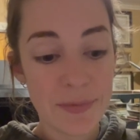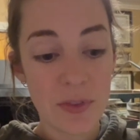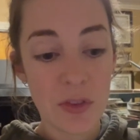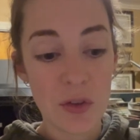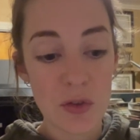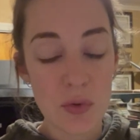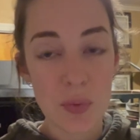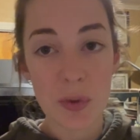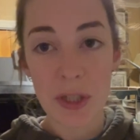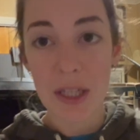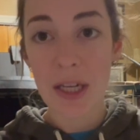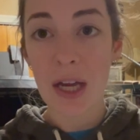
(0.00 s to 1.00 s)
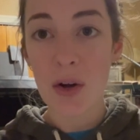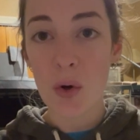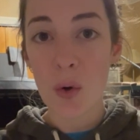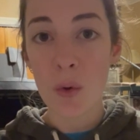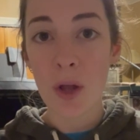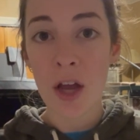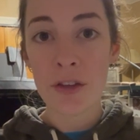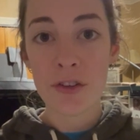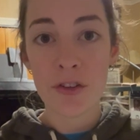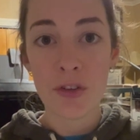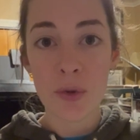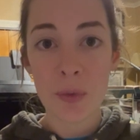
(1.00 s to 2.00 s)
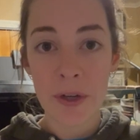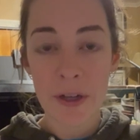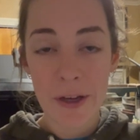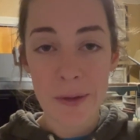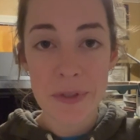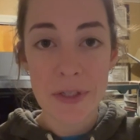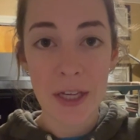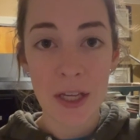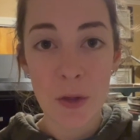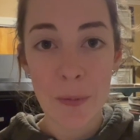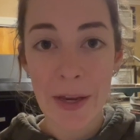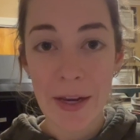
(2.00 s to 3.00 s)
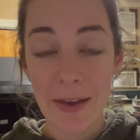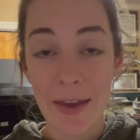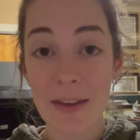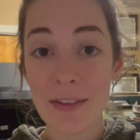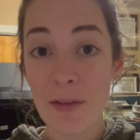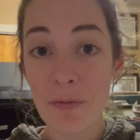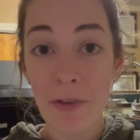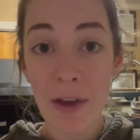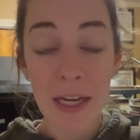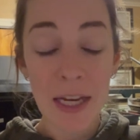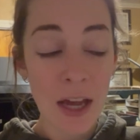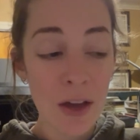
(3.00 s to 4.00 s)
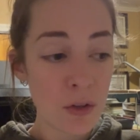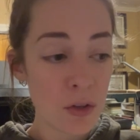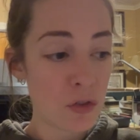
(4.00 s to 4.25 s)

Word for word: There's really not a whole lot to do when it comes to incubating eggs, I'm finding out.